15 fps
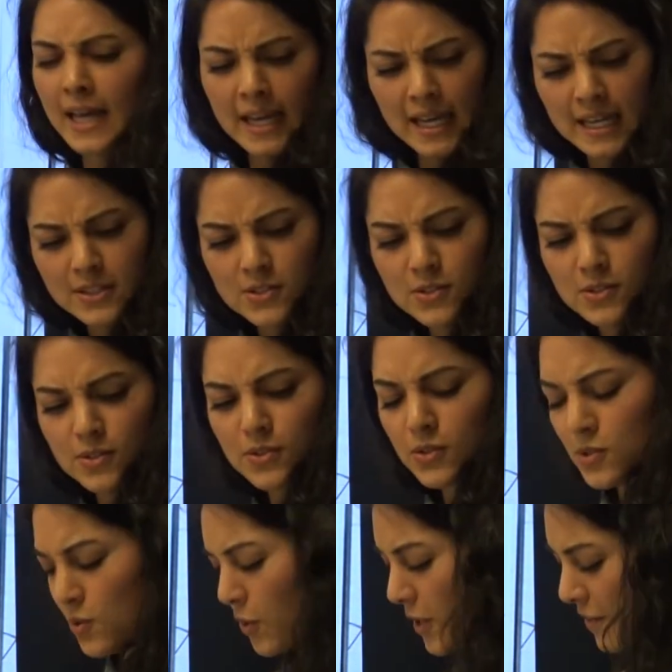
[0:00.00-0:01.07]
It's
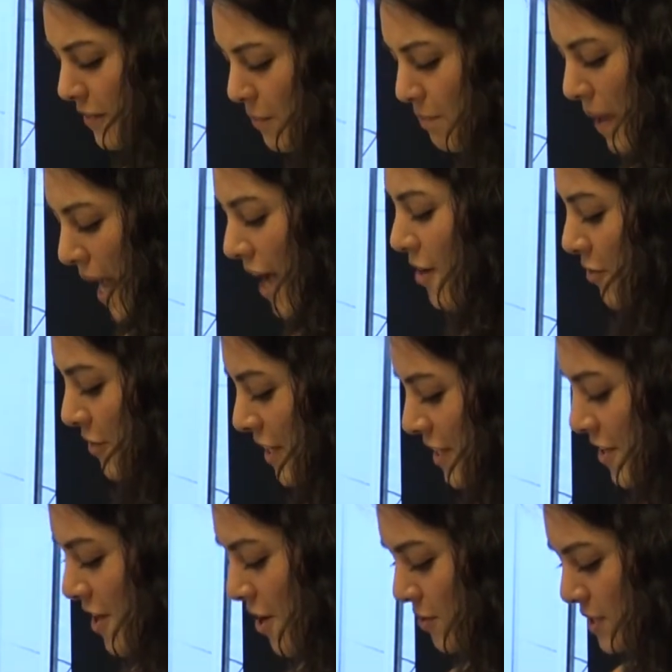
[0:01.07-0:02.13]
sort of empowering,
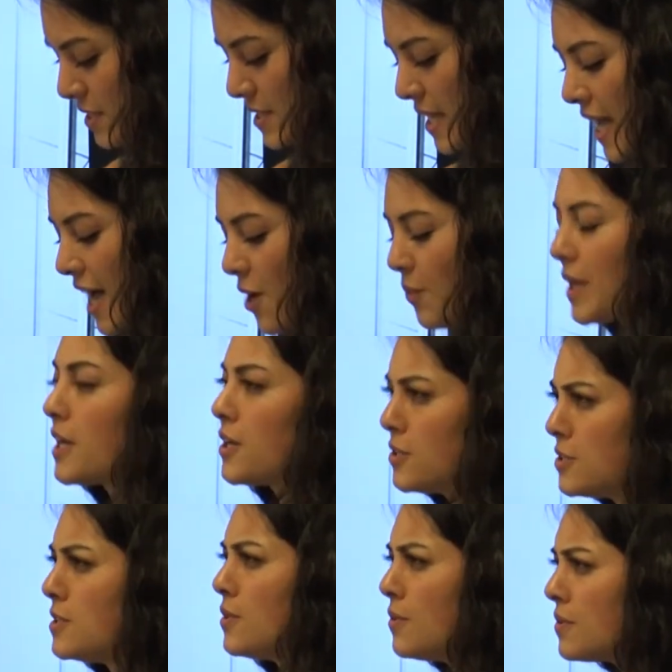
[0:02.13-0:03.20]
to see how we
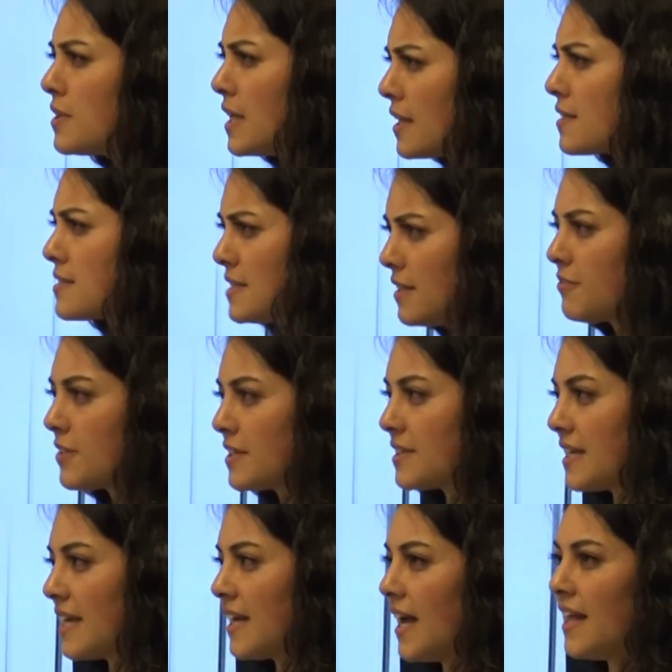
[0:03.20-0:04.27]
could do things
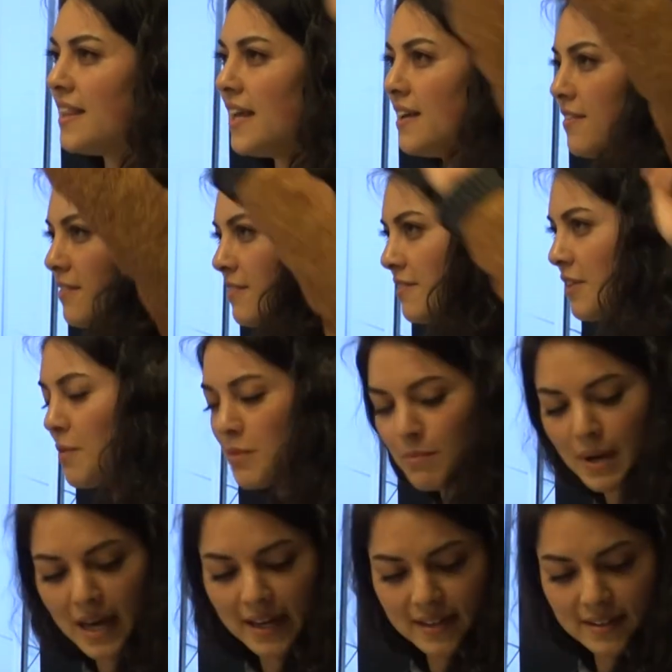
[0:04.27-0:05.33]
differently. And then from the
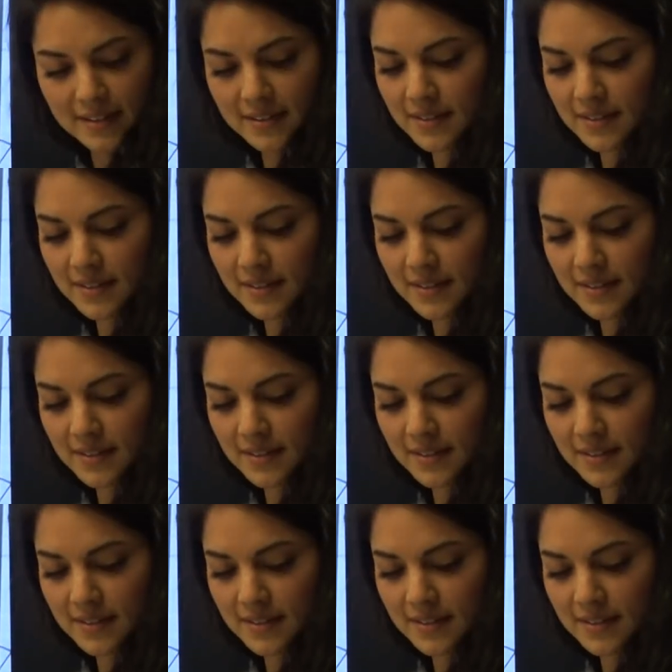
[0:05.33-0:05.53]
back,